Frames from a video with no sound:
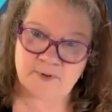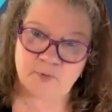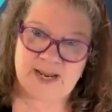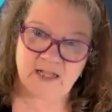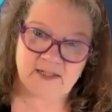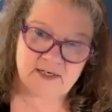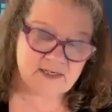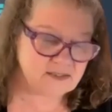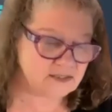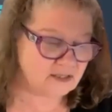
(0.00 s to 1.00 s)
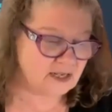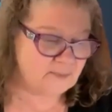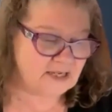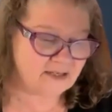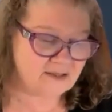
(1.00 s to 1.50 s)
But the reality is that they
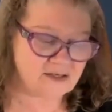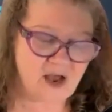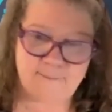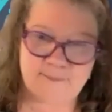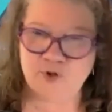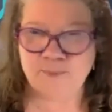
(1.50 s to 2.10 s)
pick the top